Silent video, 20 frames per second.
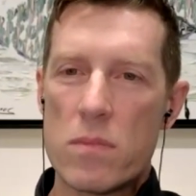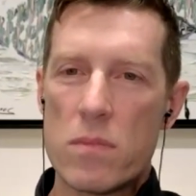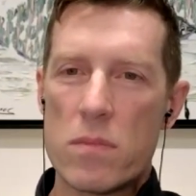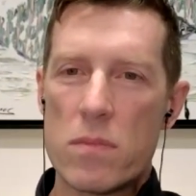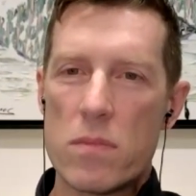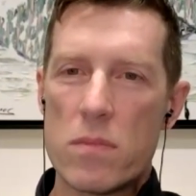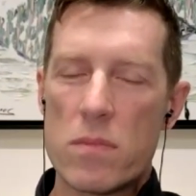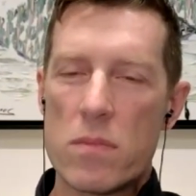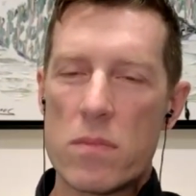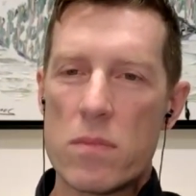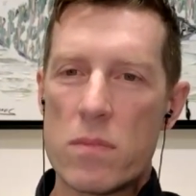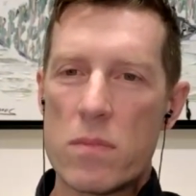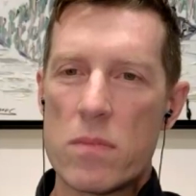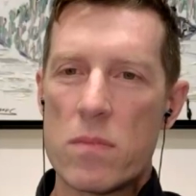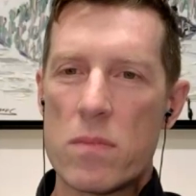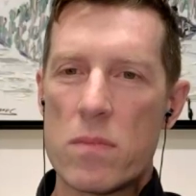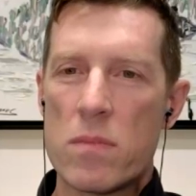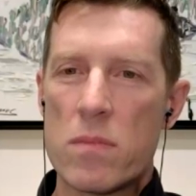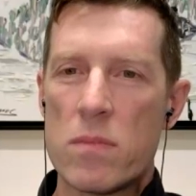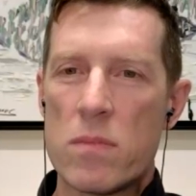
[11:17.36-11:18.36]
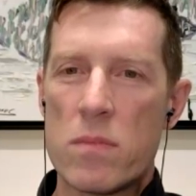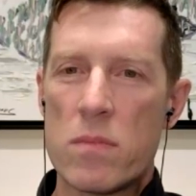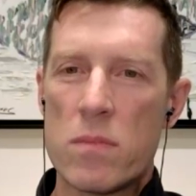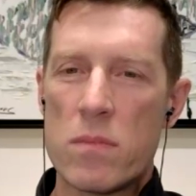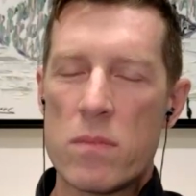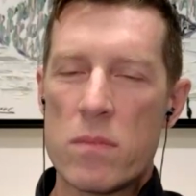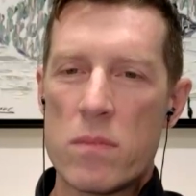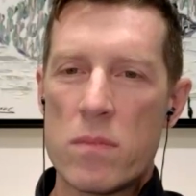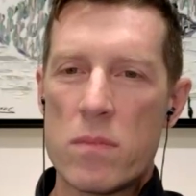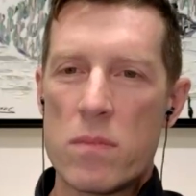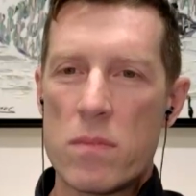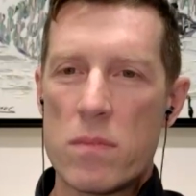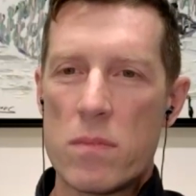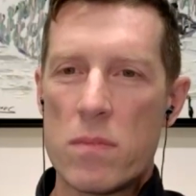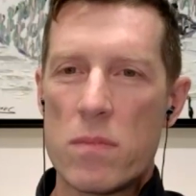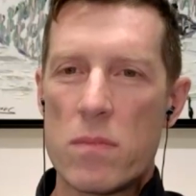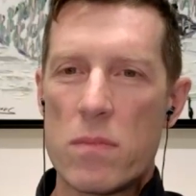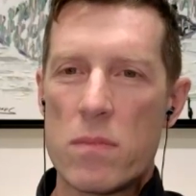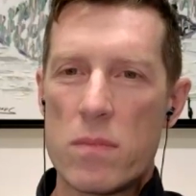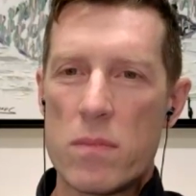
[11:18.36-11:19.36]

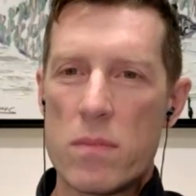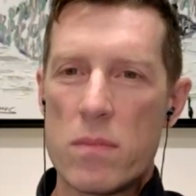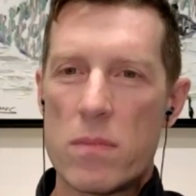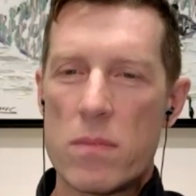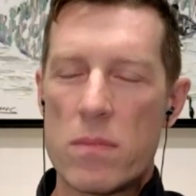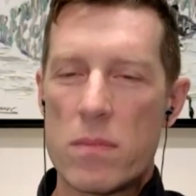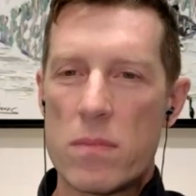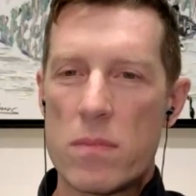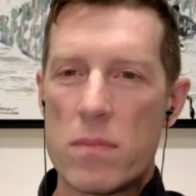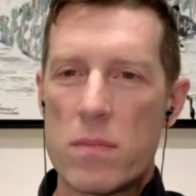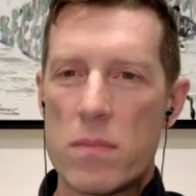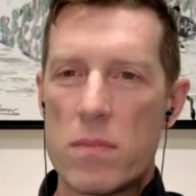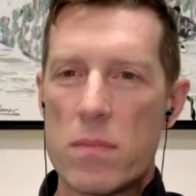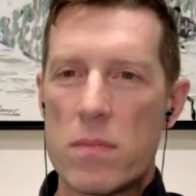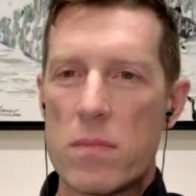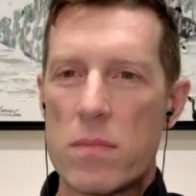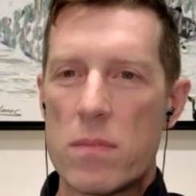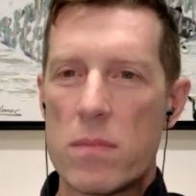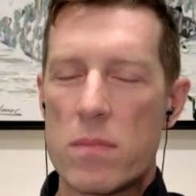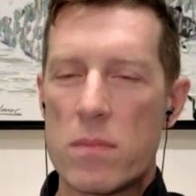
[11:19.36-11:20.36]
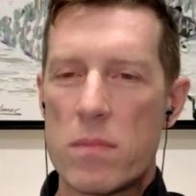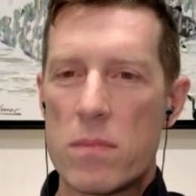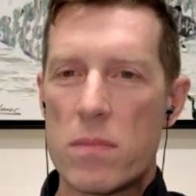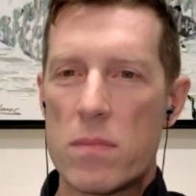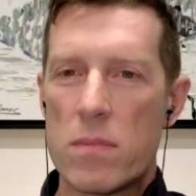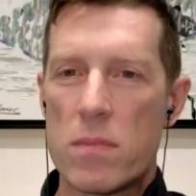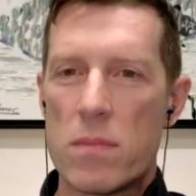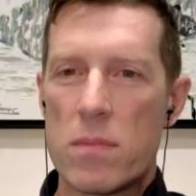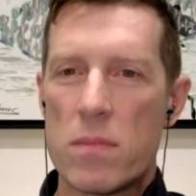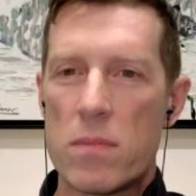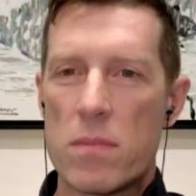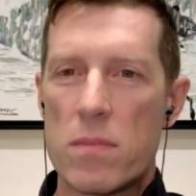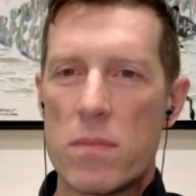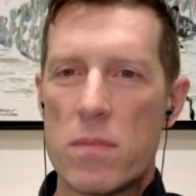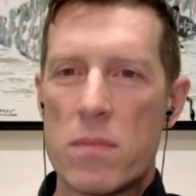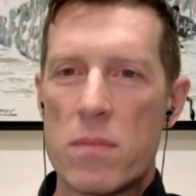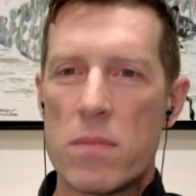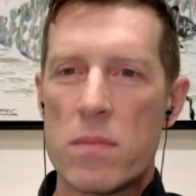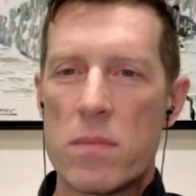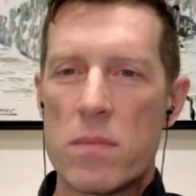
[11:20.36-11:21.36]

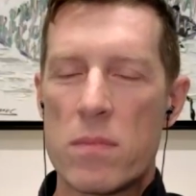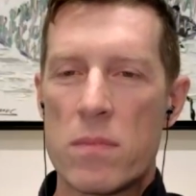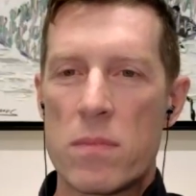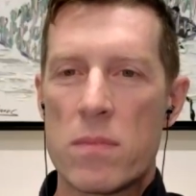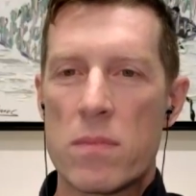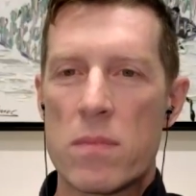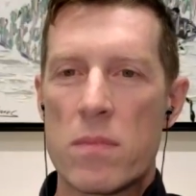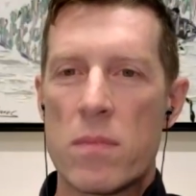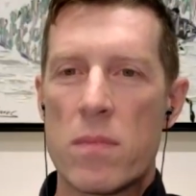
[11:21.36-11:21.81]
[no speech]